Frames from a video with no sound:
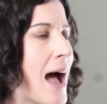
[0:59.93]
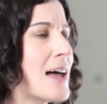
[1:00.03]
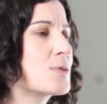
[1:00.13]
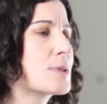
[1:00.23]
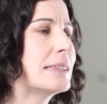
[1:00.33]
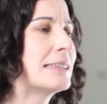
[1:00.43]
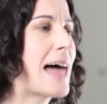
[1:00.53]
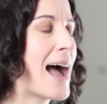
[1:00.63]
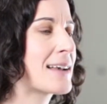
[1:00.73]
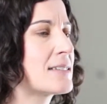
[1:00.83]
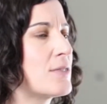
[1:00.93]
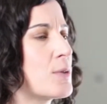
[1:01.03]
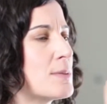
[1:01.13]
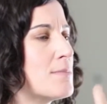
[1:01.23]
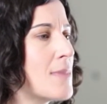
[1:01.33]
has relaxed and
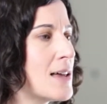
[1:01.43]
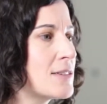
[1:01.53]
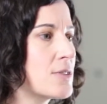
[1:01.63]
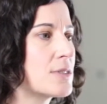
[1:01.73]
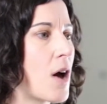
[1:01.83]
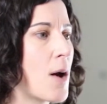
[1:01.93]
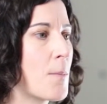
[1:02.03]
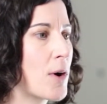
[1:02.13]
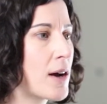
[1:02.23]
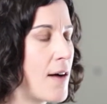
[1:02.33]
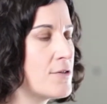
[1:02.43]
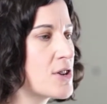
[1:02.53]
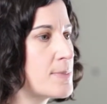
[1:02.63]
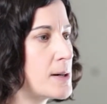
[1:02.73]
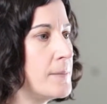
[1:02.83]
those muscles are more
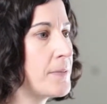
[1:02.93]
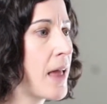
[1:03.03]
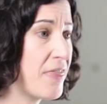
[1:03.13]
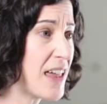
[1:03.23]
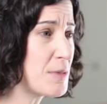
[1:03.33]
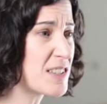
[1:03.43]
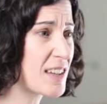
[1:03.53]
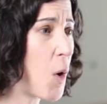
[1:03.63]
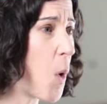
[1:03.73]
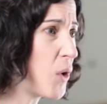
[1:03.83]
comfortable. Then I'm just going to